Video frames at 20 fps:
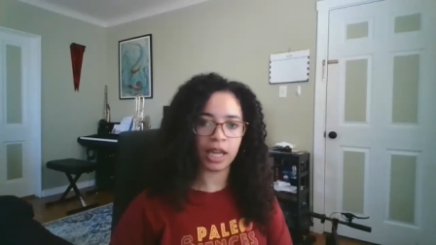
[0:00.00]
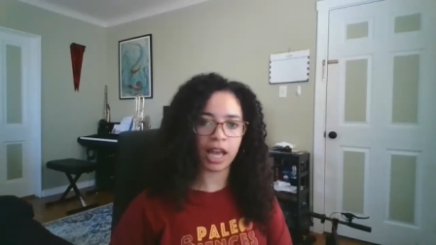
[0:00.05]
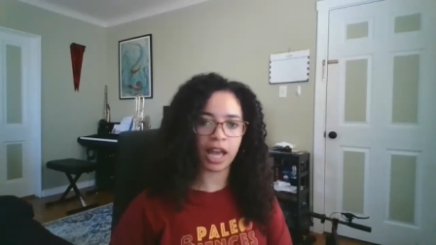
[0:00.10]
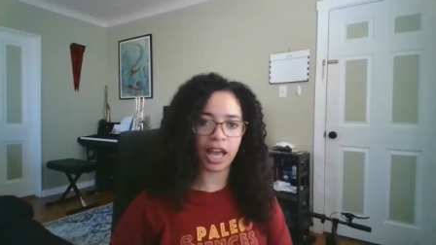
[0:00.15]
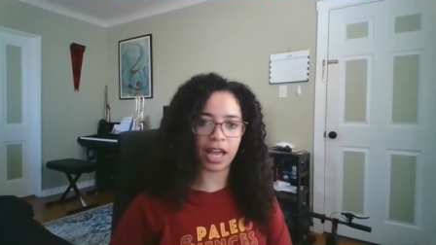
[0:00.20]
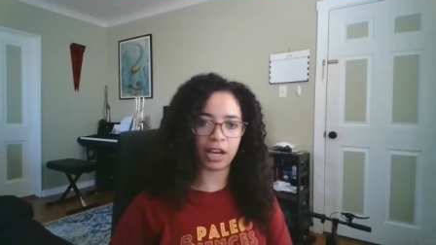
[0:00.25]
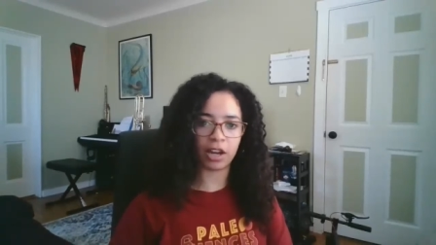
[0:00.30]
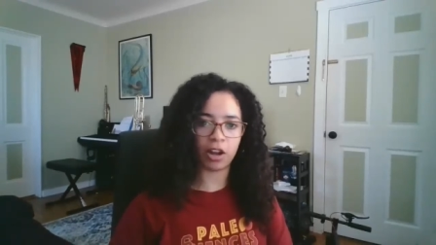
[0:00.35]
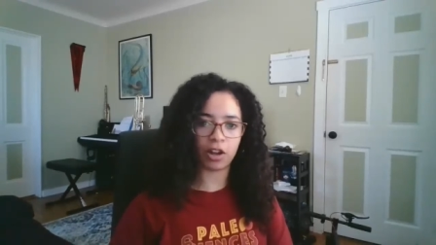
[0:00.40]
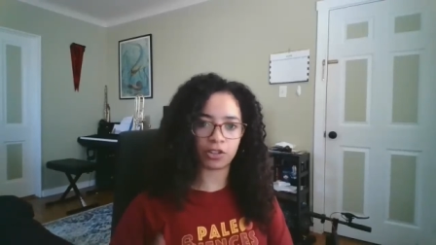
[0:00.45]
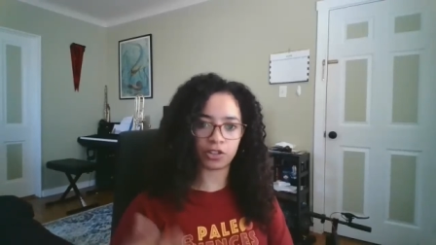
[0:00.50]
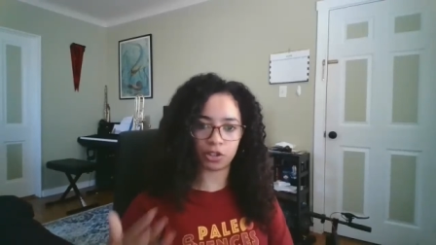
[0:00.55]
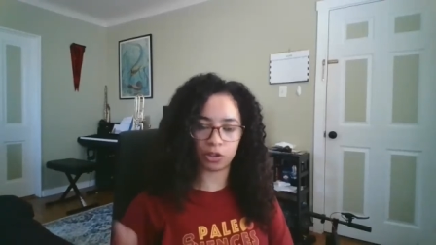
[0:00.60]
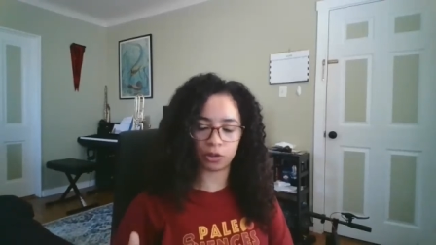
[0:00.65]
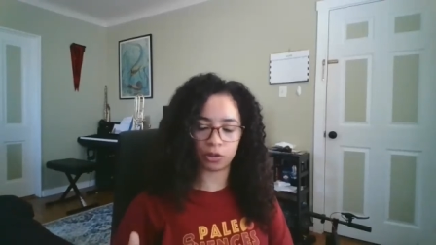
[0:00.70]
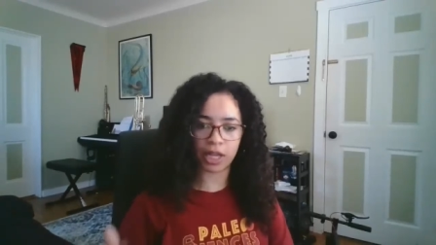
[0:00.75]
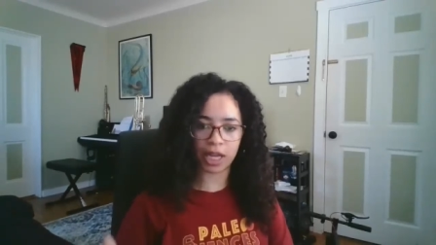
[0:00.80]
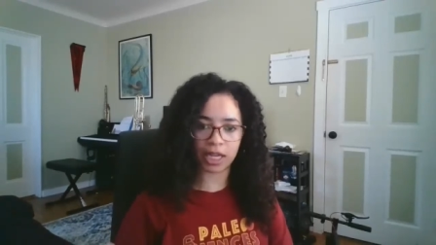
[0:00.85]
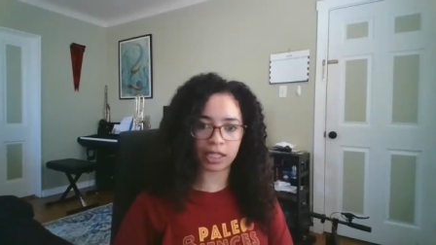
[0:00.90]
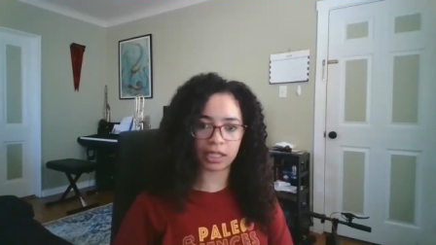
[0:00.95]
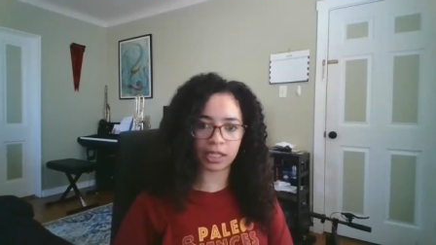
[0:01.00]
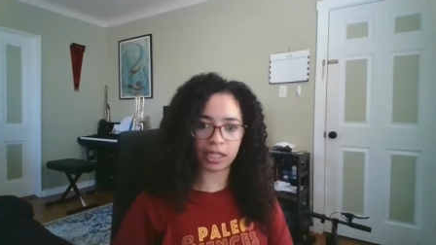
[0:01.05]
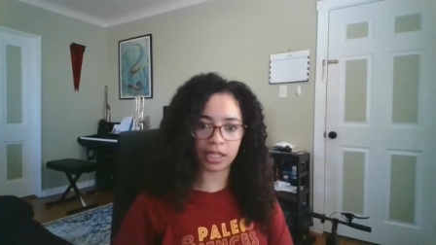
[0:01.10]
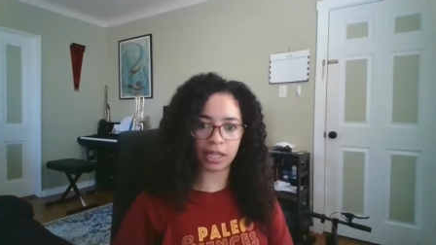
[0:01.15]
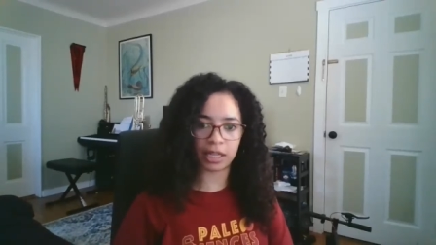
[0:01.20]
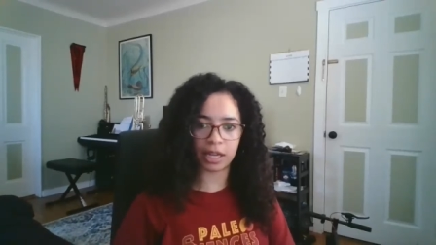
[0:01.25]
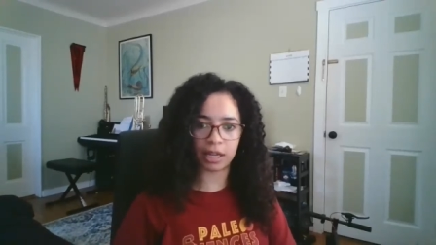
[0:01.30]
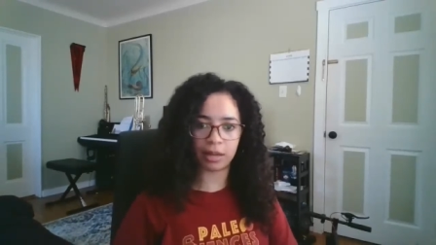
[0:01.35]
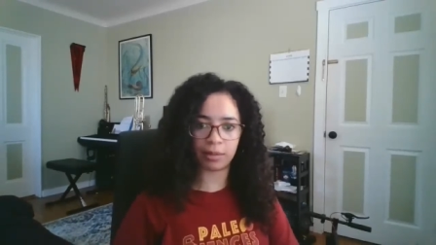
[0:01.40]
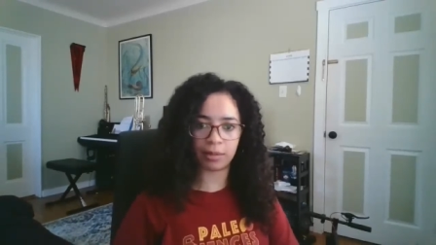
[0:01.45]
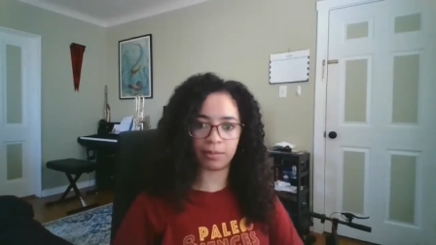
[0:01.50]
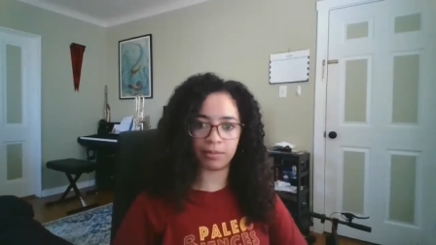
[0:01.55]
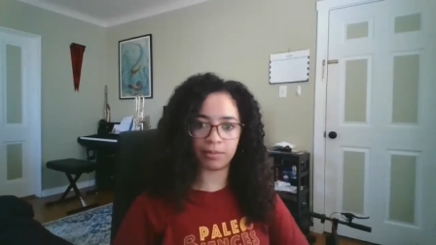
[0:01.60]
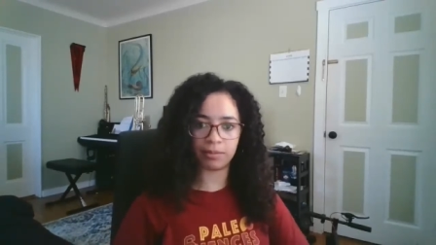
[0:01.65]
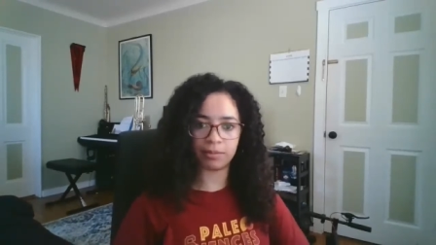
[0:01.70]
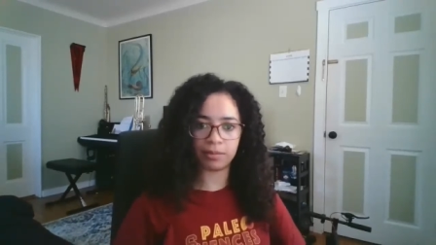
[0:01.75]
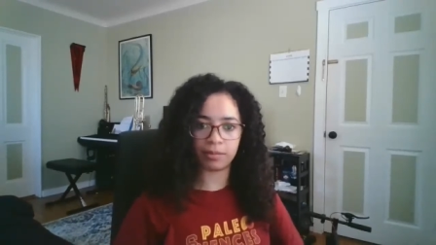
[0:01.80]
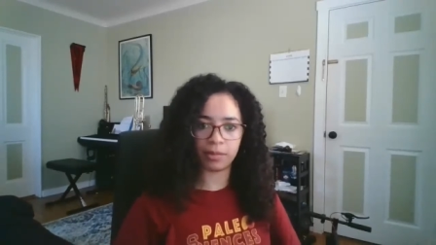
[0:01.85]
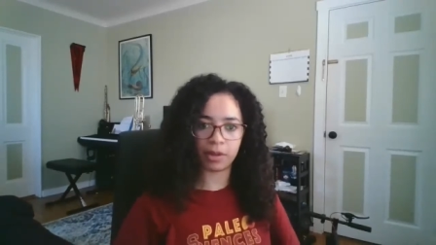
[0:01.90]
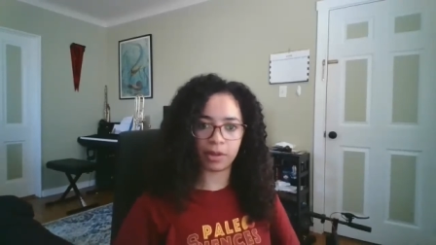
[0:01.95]
And also likely
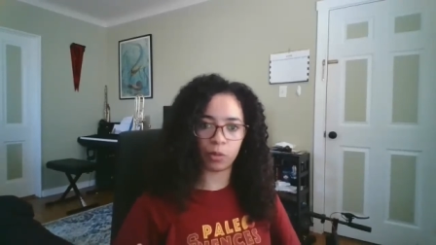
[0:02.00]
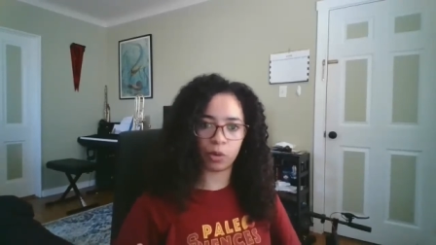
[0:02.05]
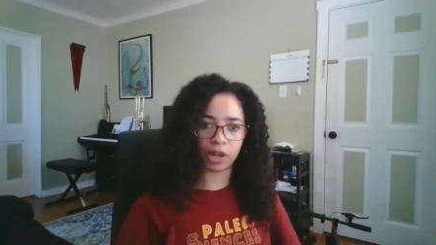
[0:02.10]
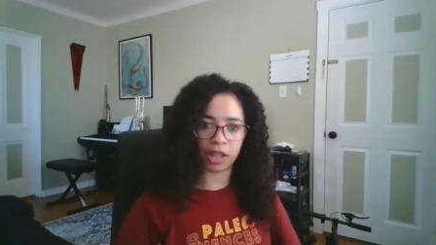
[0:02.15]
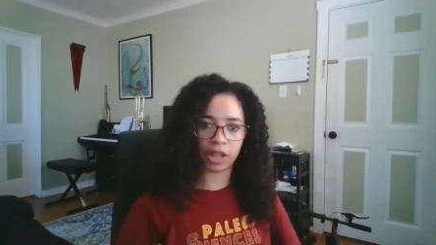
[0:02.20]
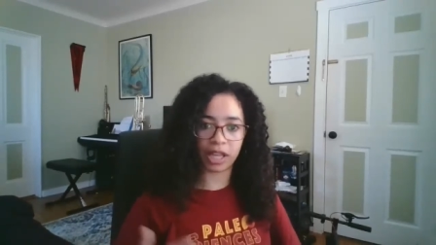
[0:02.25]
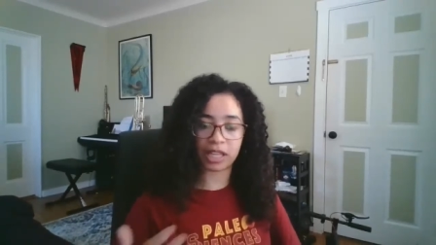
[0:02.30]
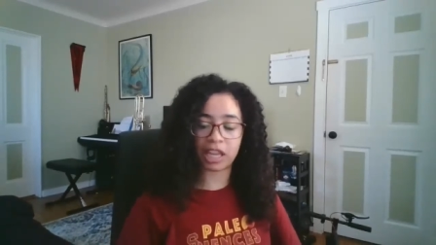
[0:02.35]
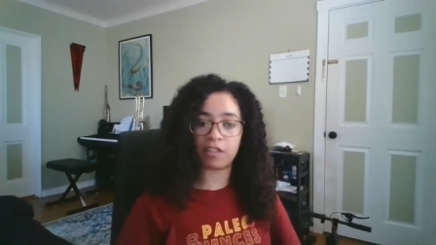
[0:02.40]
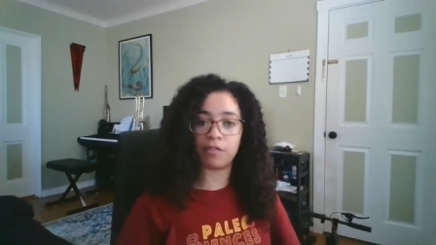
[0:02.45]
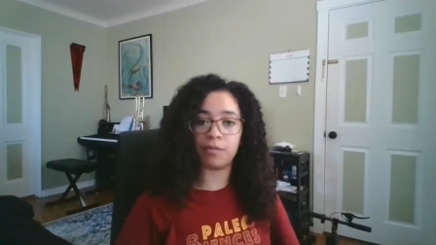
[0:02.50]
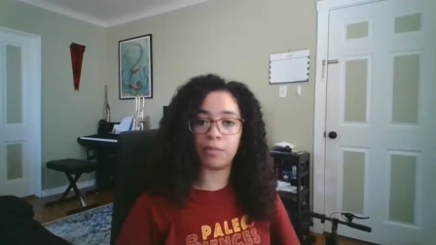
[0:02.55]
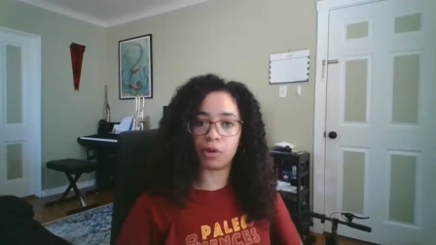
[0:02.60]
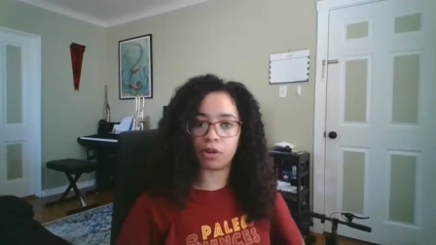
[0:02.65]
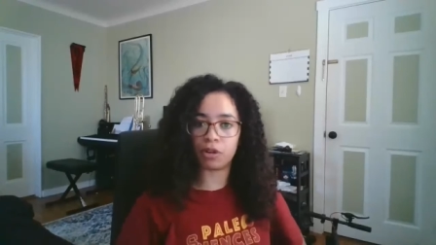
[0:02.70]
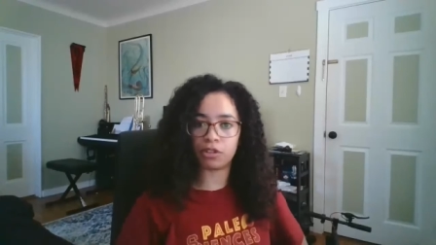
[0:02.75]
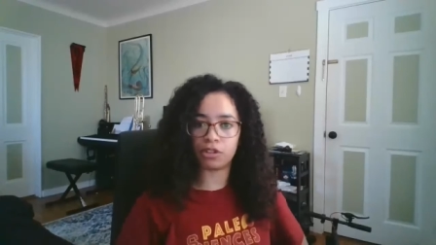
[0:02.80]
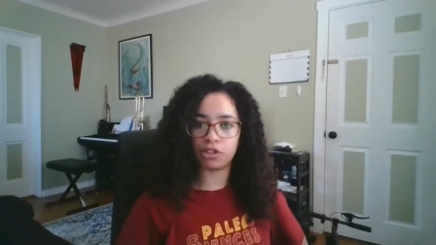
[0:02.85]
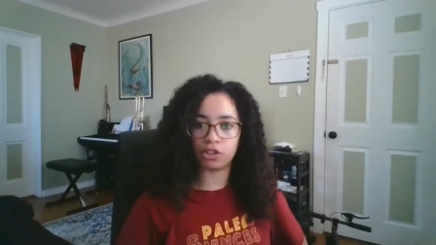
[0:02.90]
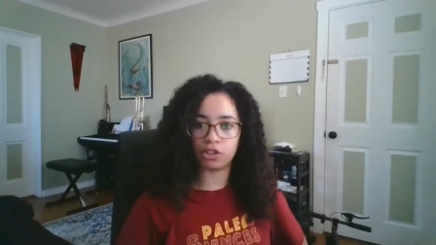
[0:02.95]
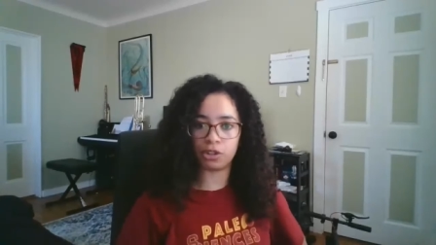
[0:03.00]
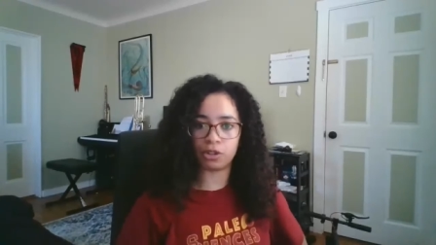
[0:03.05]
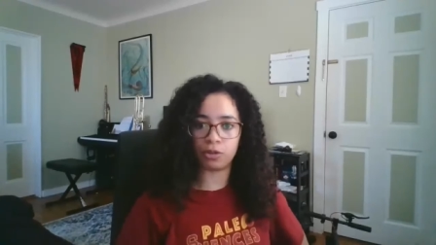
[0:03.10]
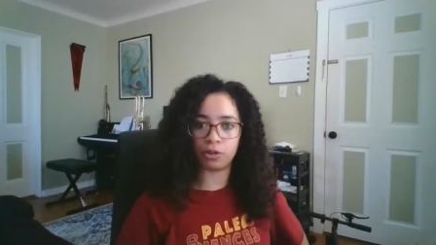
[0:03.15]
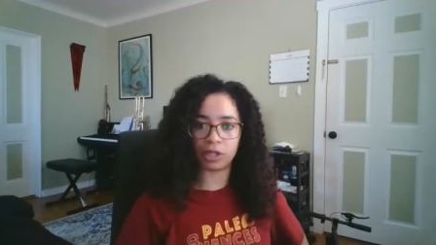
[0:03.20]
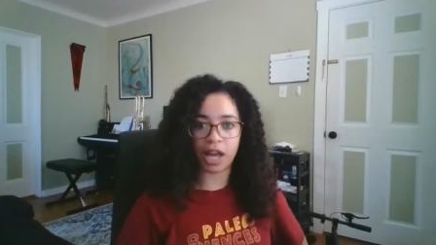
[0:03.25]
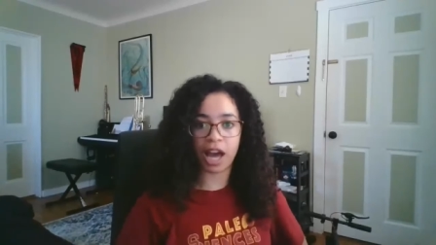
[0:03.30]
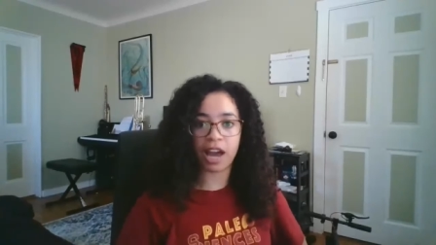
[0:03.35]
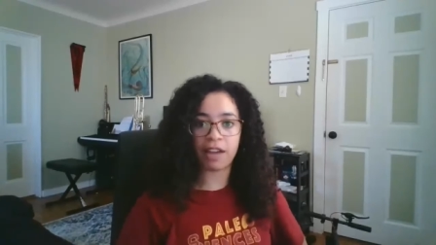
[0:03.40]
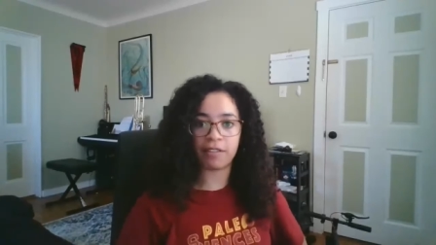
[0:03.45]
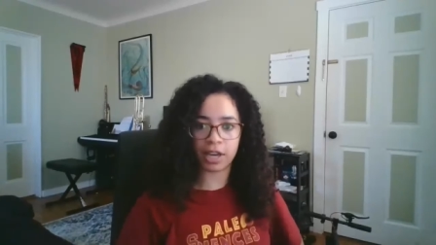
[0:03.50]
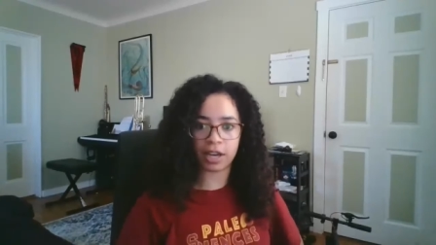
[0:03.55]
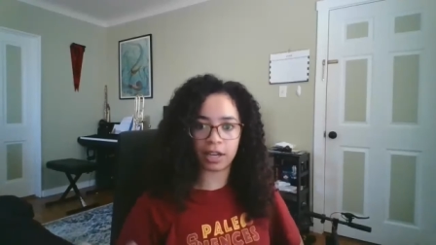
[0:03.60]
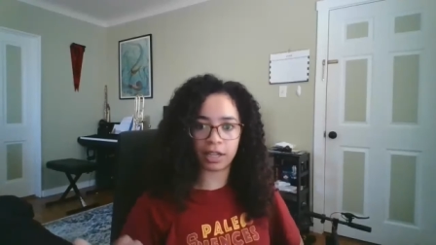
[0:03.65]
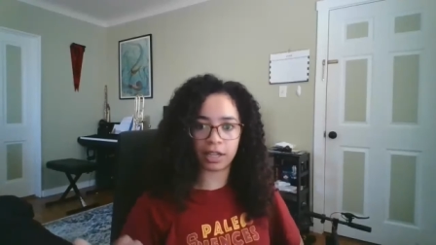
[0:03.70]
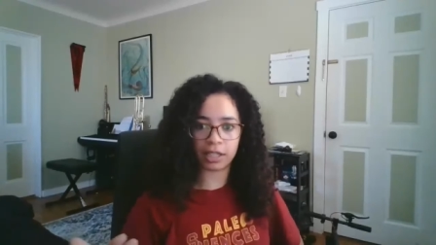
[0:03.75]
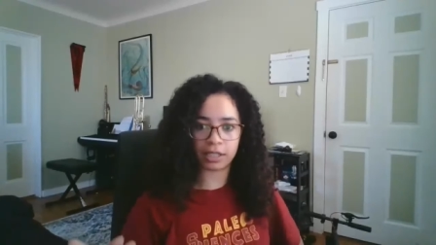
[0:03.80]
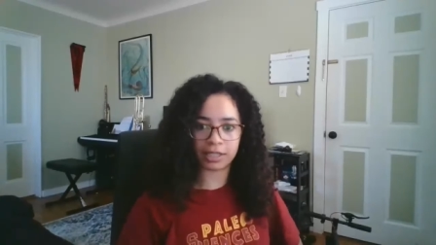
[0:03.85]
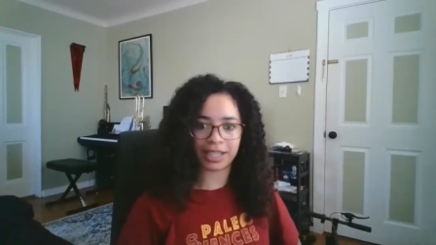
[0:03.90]
where they gave birth to live young,